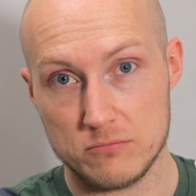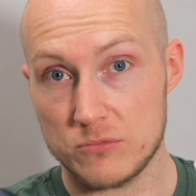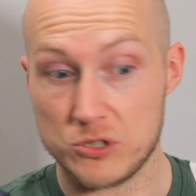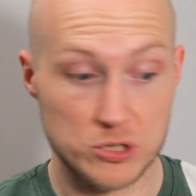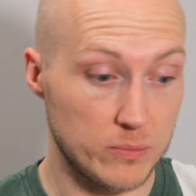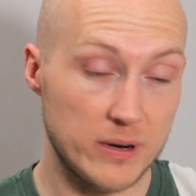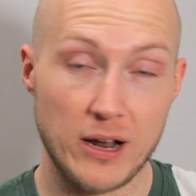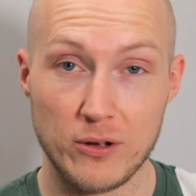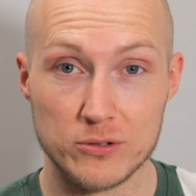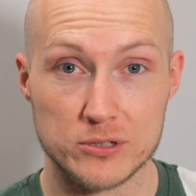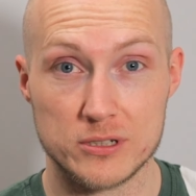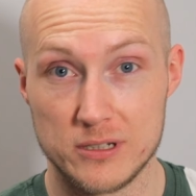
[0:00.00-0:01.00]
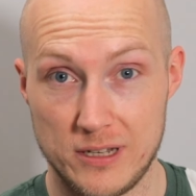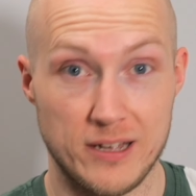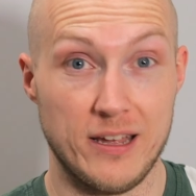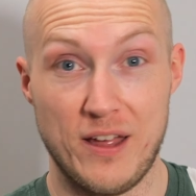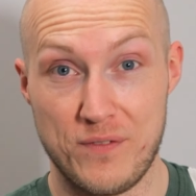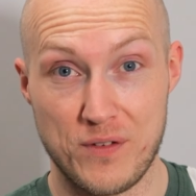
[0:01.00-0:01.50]
someone else,
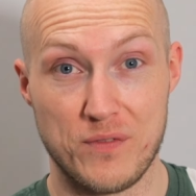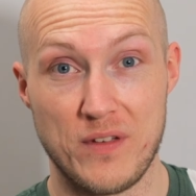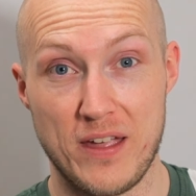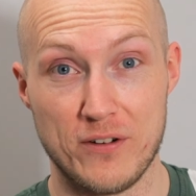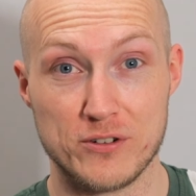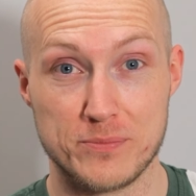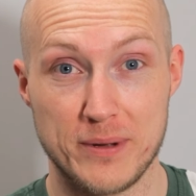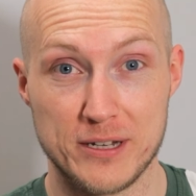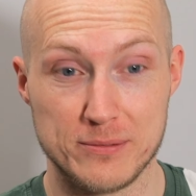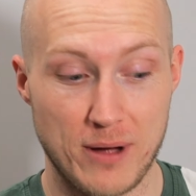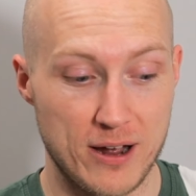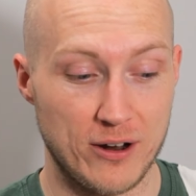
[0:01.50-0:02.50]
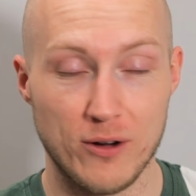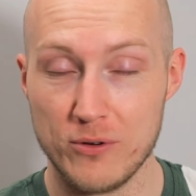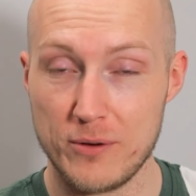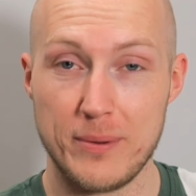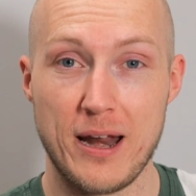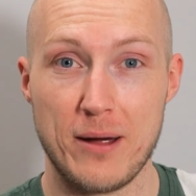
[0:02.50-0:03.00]
if your feet are as big as mine are,
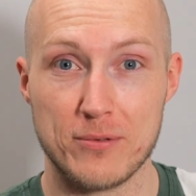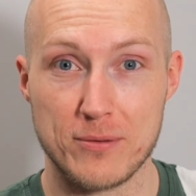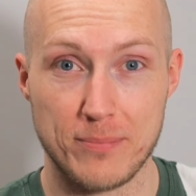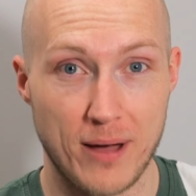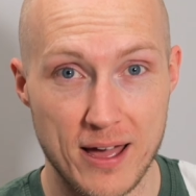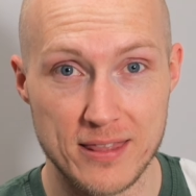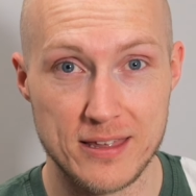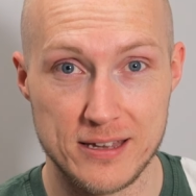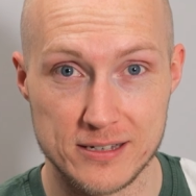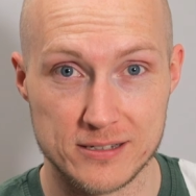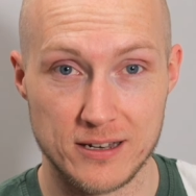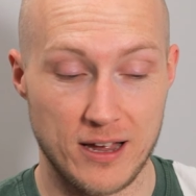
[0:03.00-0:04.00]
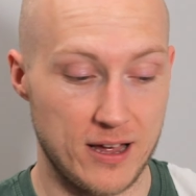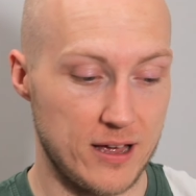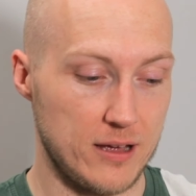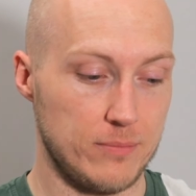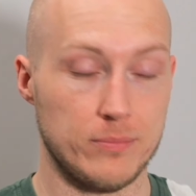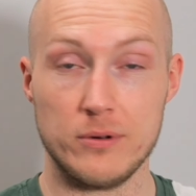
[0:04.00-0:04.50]
would have been able to buy these.
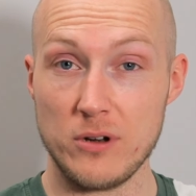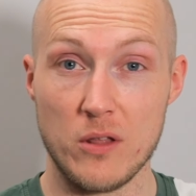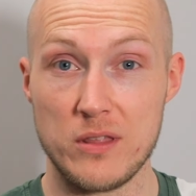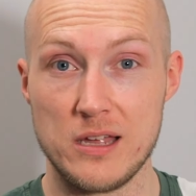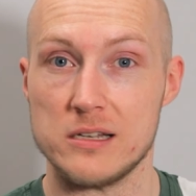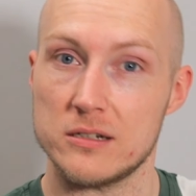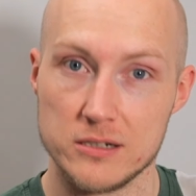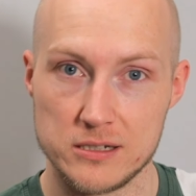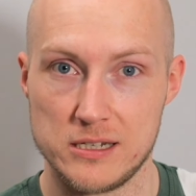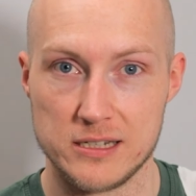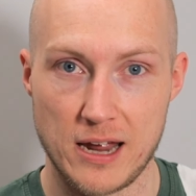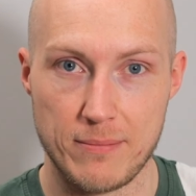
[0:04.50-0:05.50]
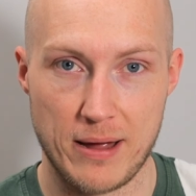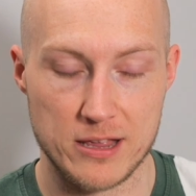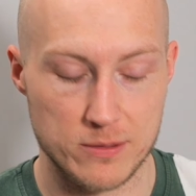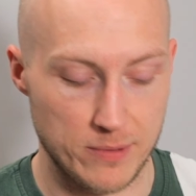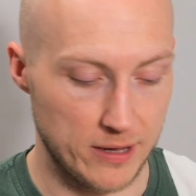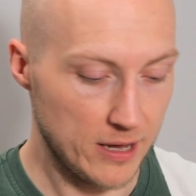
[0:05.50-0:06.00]
But not these, because these came back
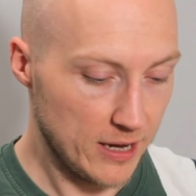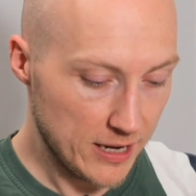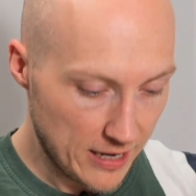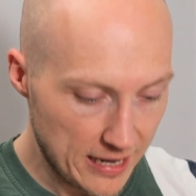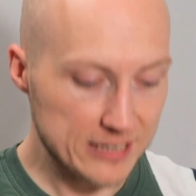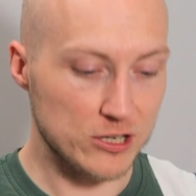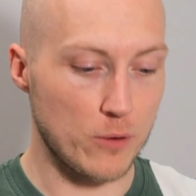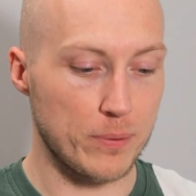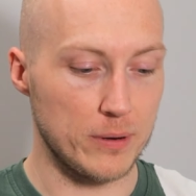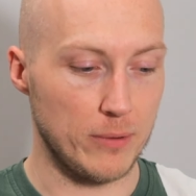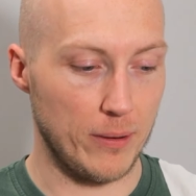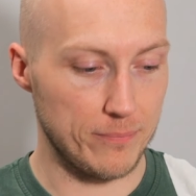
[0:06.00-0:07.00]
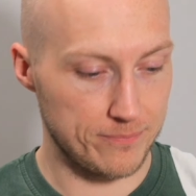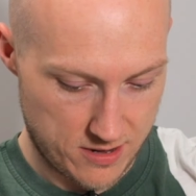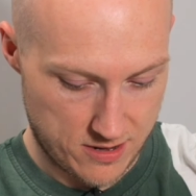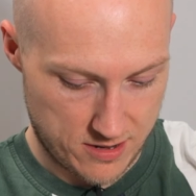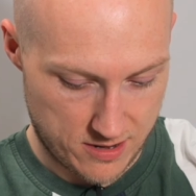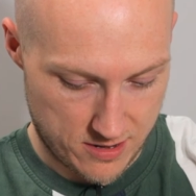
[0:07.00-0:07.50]
to me. Let's open them up.
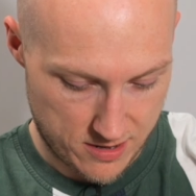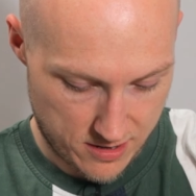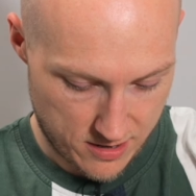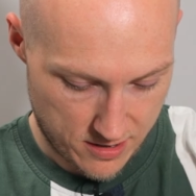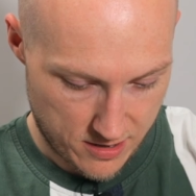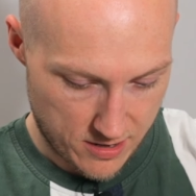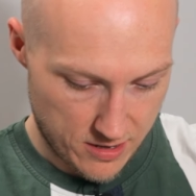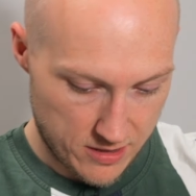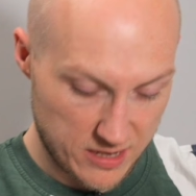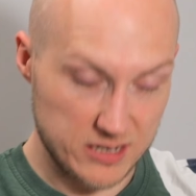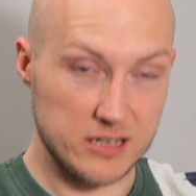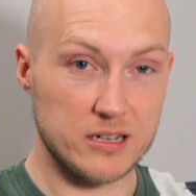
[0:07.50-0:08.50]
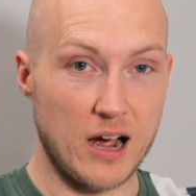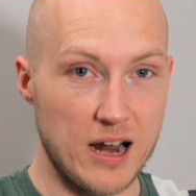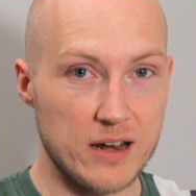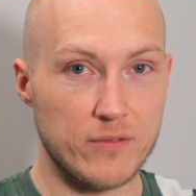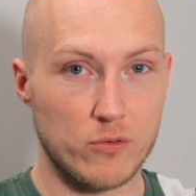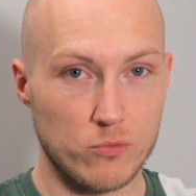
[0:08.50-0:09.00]
This is
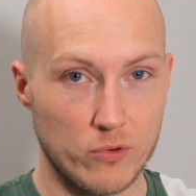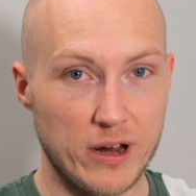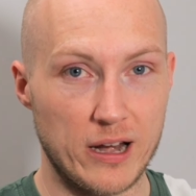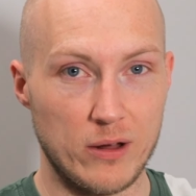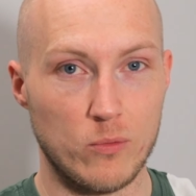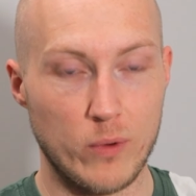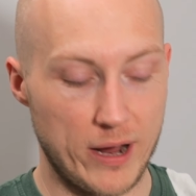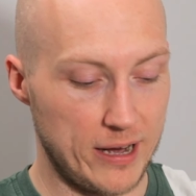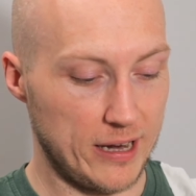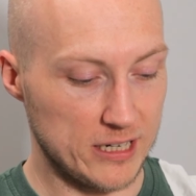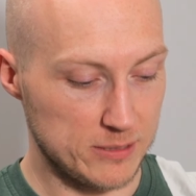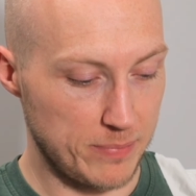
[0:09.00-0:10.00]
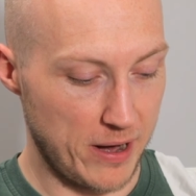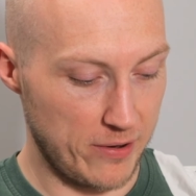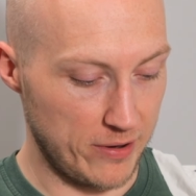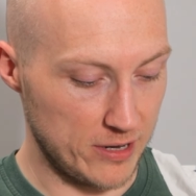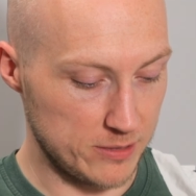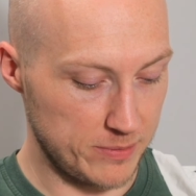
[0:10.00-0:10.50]
kind of a really weird
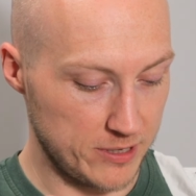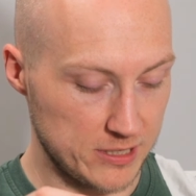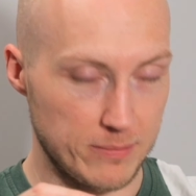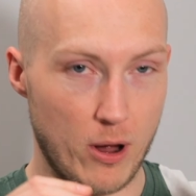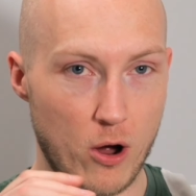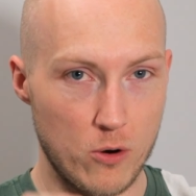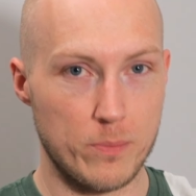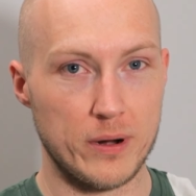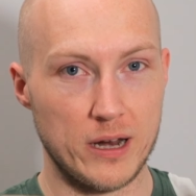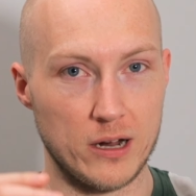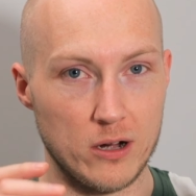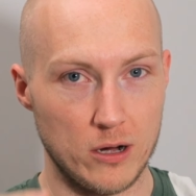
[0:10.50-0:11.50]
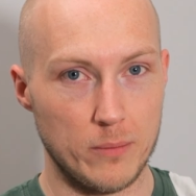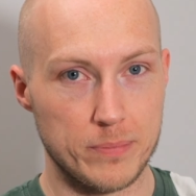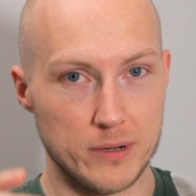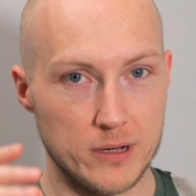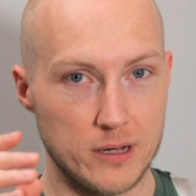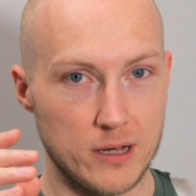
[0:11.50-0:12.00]
experience because I'm opening up
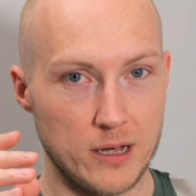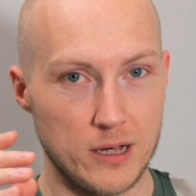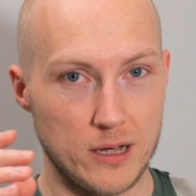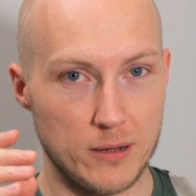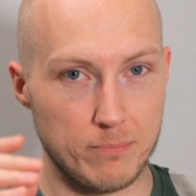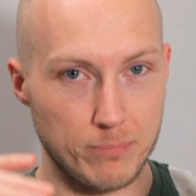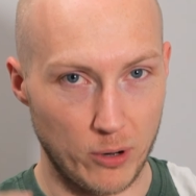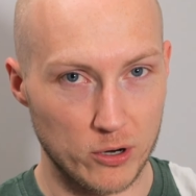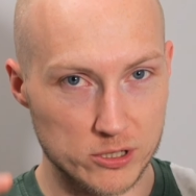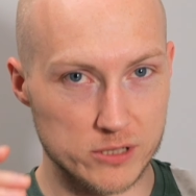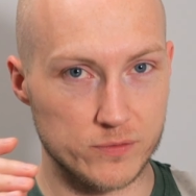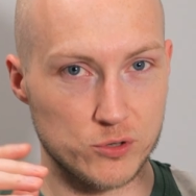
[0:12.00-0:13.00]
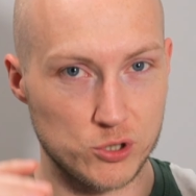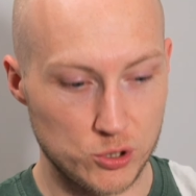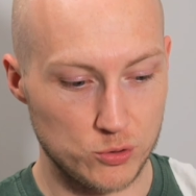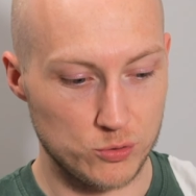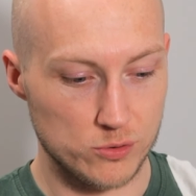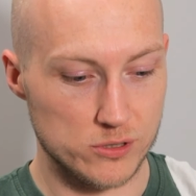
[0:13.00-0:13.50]
a box of
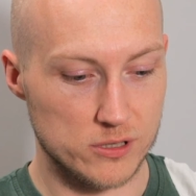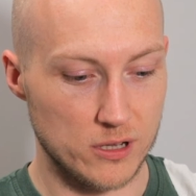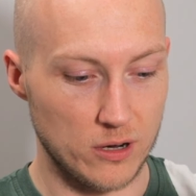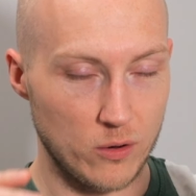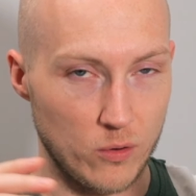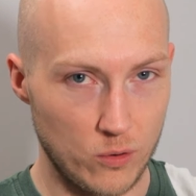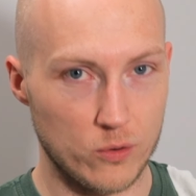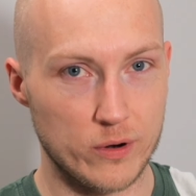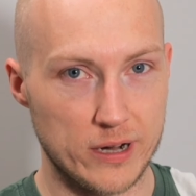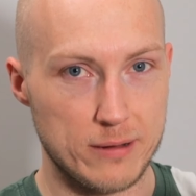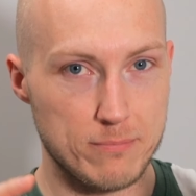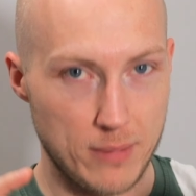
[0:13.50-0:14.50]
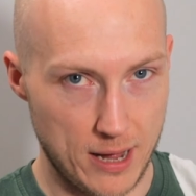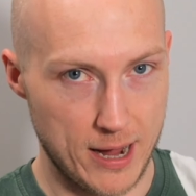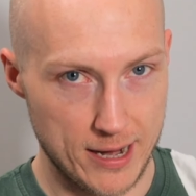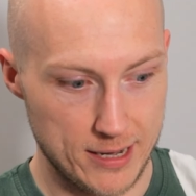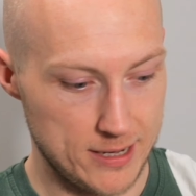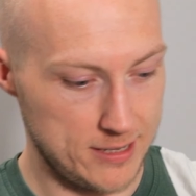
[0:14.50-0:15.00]
shoes that are already
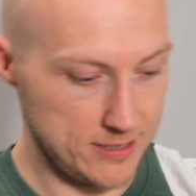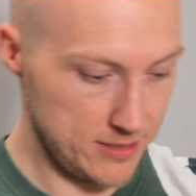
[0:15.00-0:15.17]
mine.